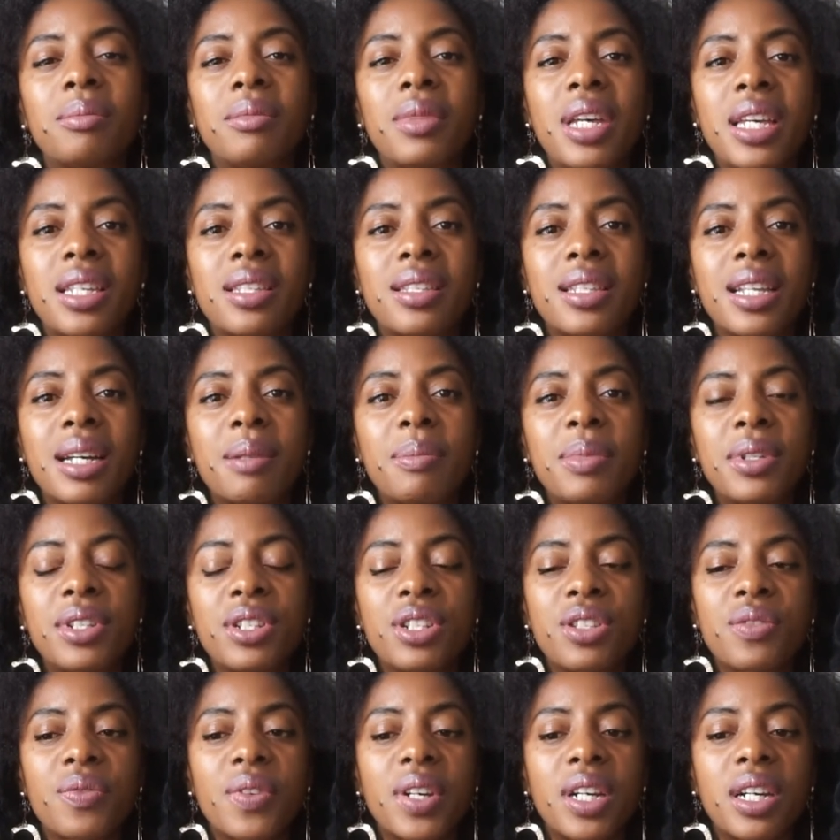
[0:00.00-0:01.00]

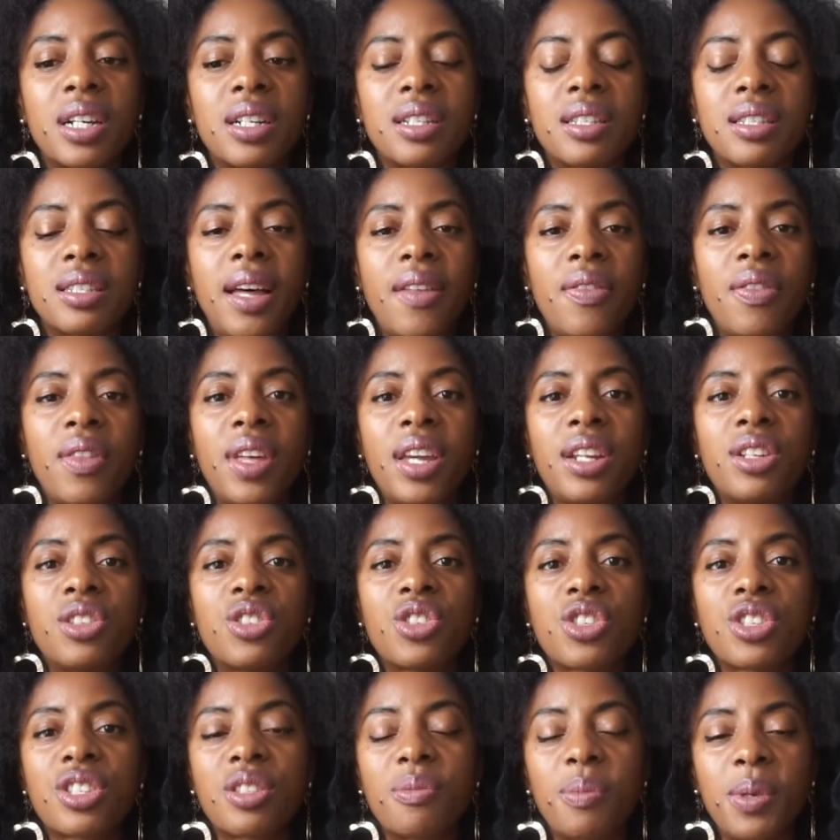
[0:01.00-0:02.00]
established first, and then
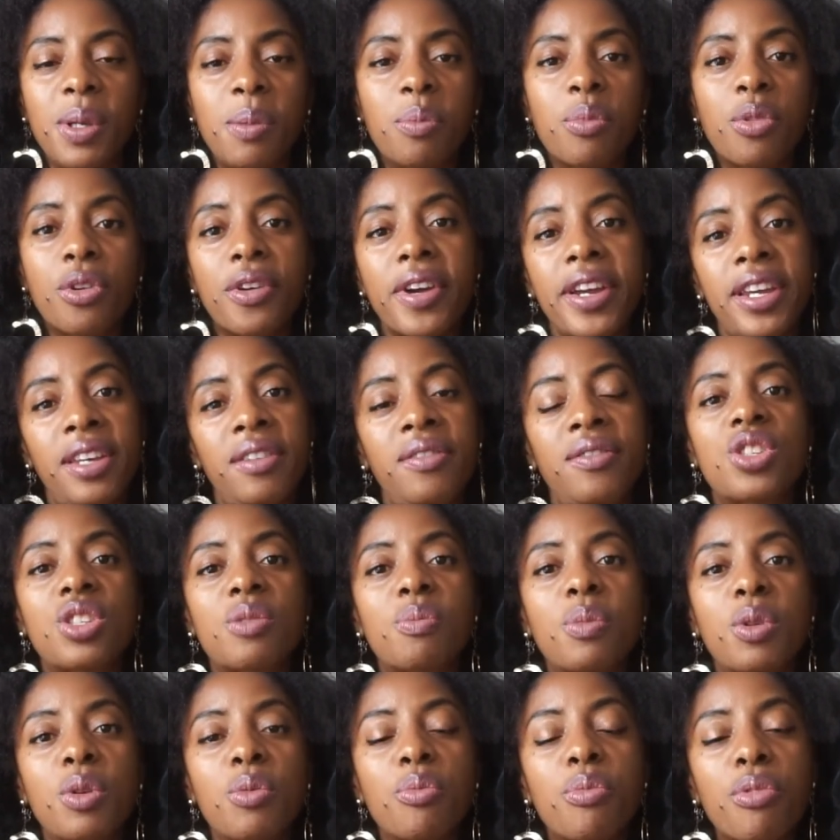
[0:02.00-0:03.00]
just be brave.
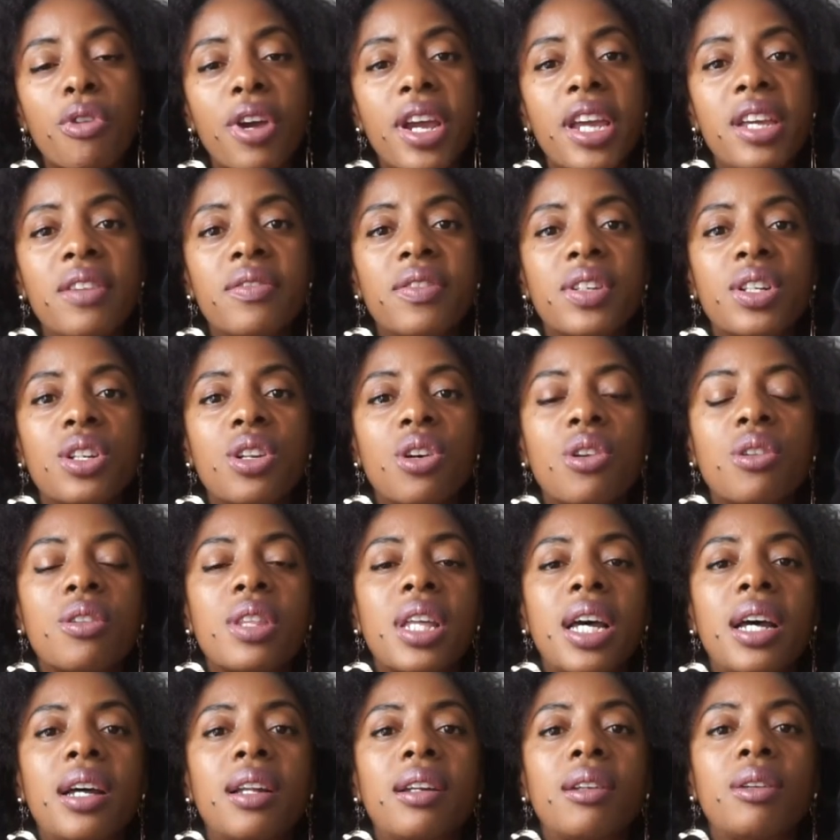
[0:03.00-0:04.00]
Just be brave and know
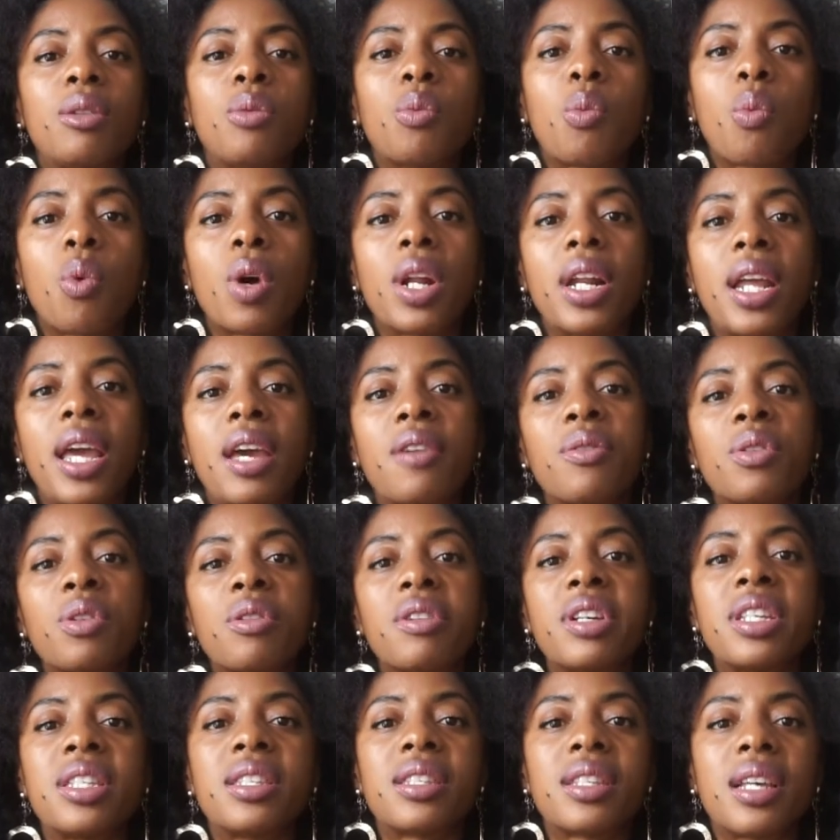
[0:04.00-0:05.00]
that whatever
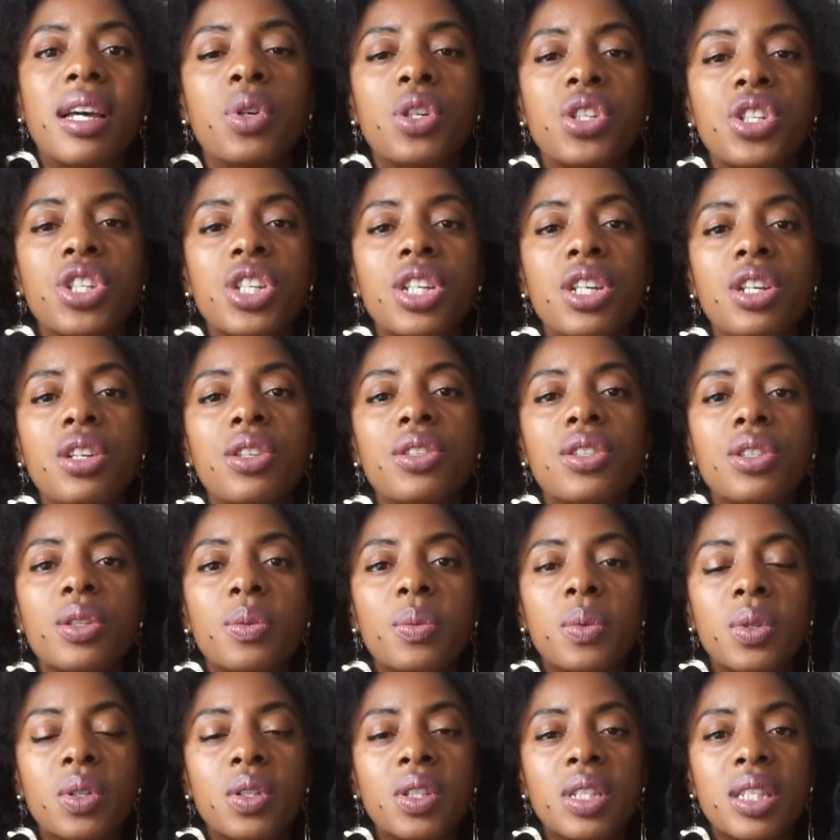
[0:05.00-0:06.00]
is pushing you
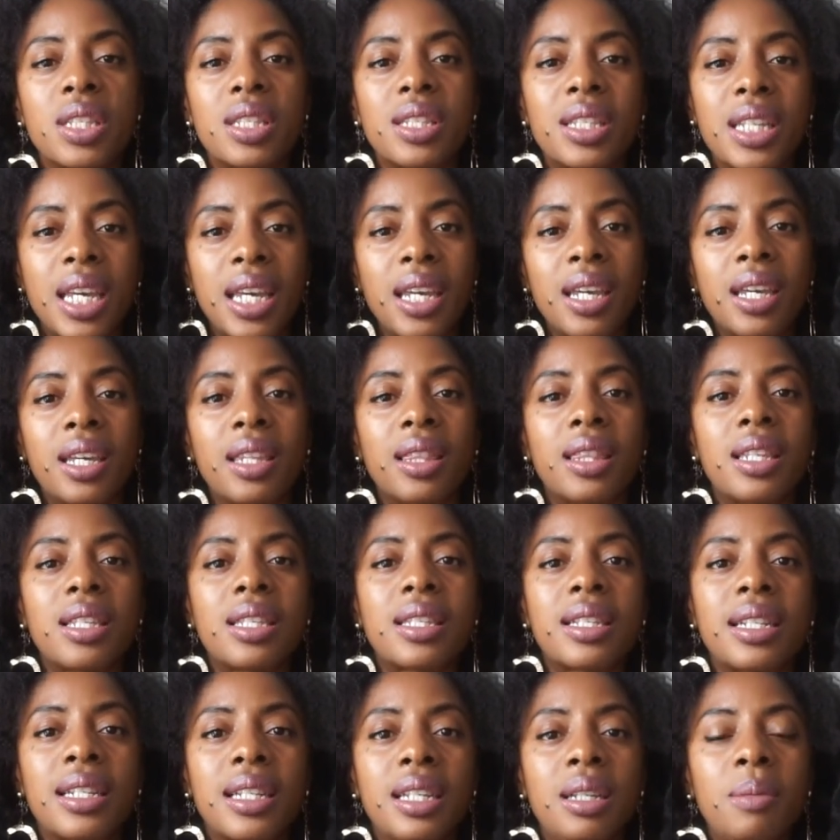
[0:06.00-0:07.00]
towards taking
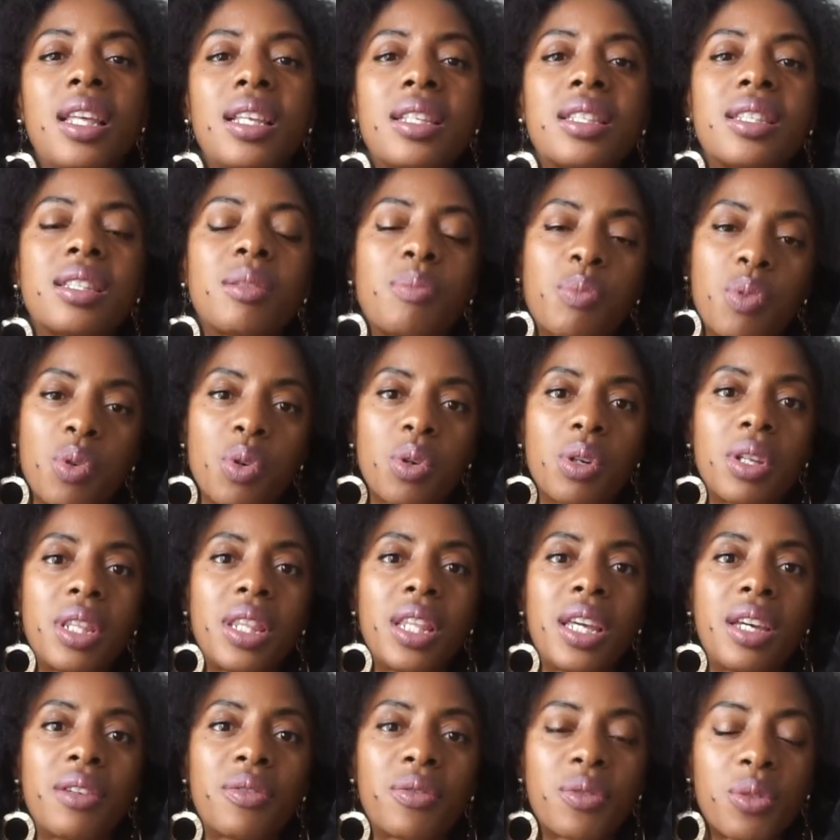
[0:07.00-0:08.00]
this leap, there's support
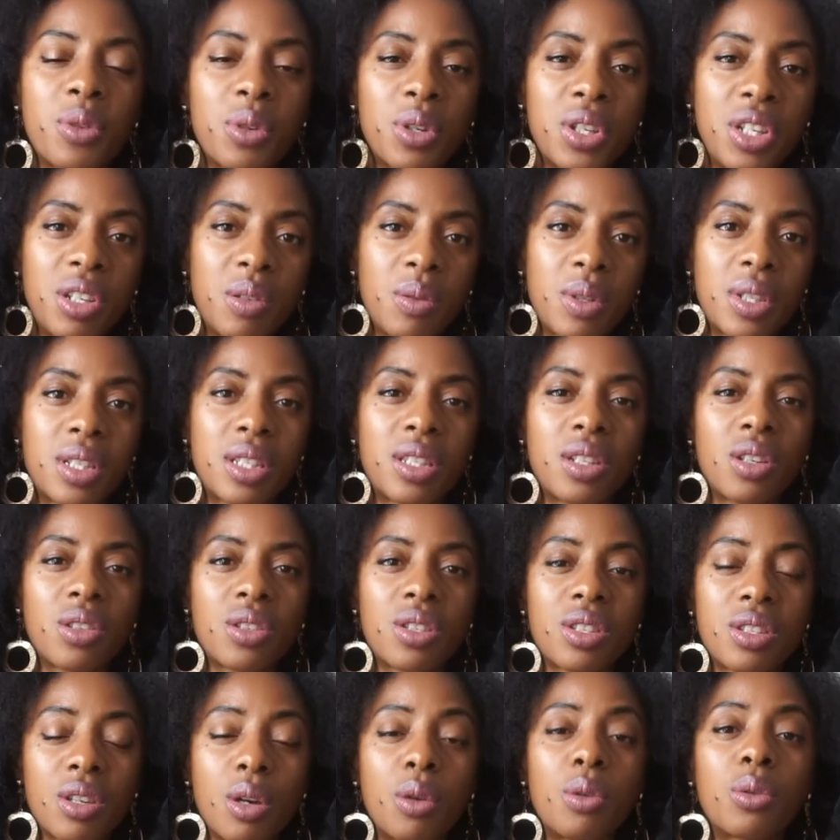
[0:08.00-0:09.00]
there for you. It's your
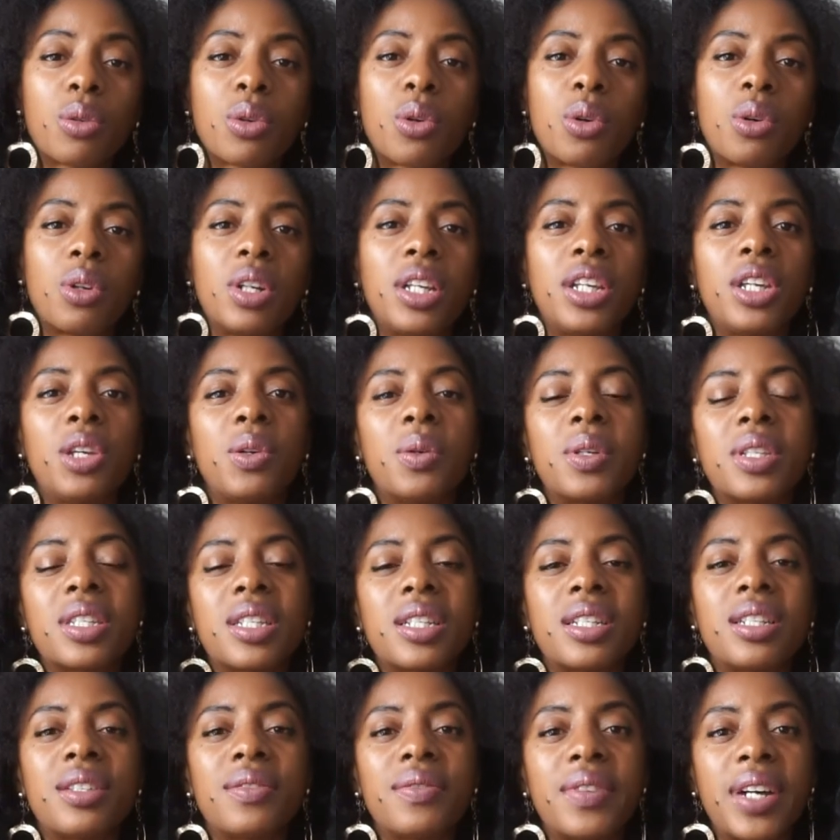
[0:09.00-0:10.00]
soul calling you. It's
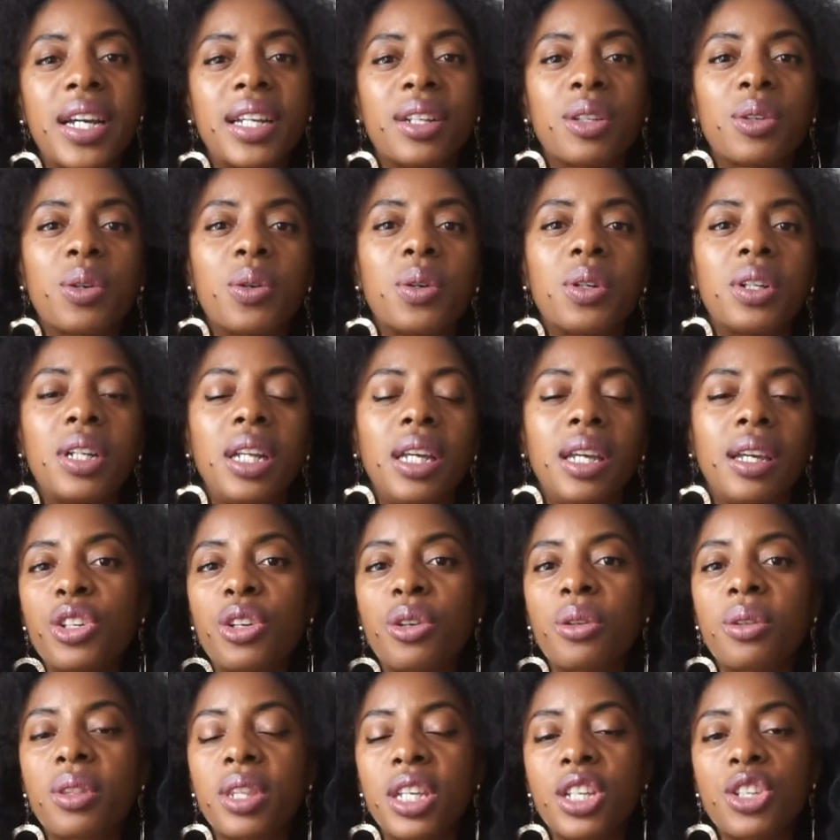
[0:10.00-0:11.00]
a divine calling. You
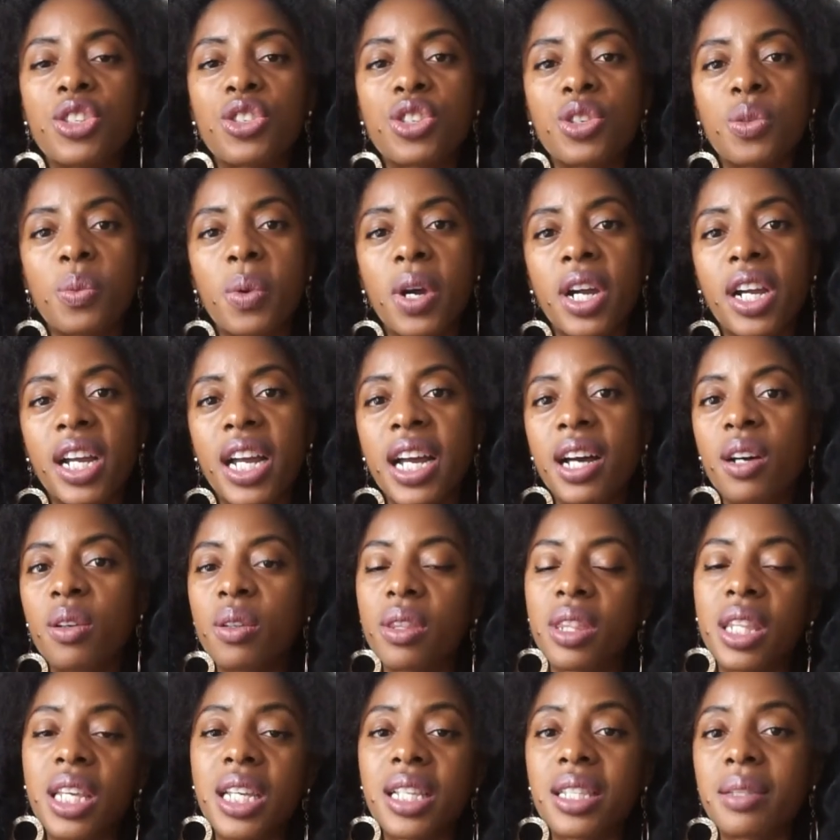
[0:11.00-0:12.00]
know, things should work
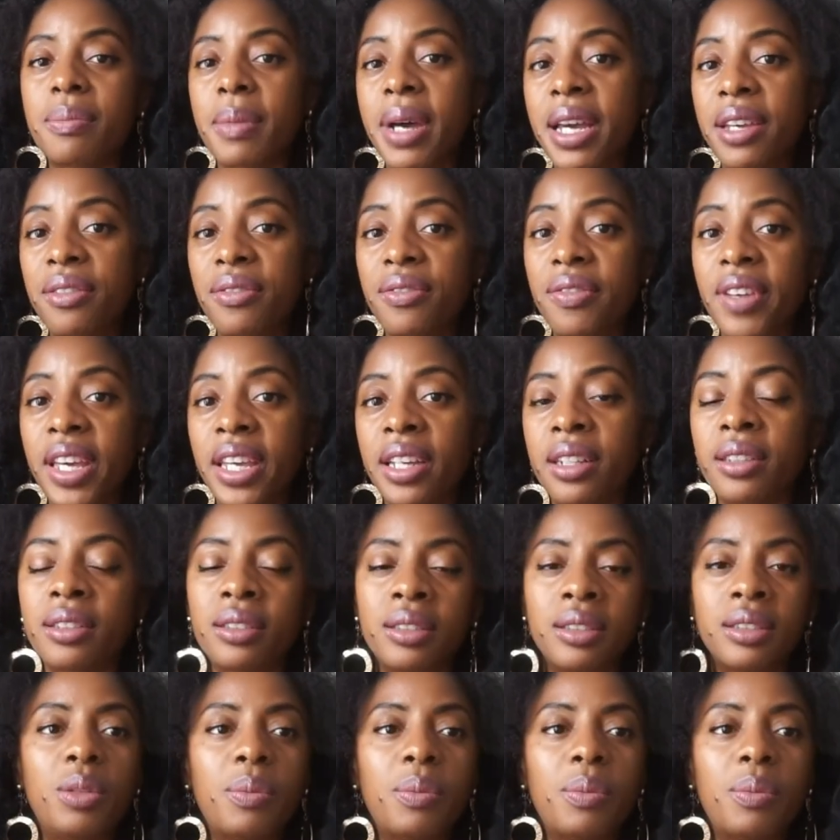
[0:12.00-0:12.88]
out. Things might fail.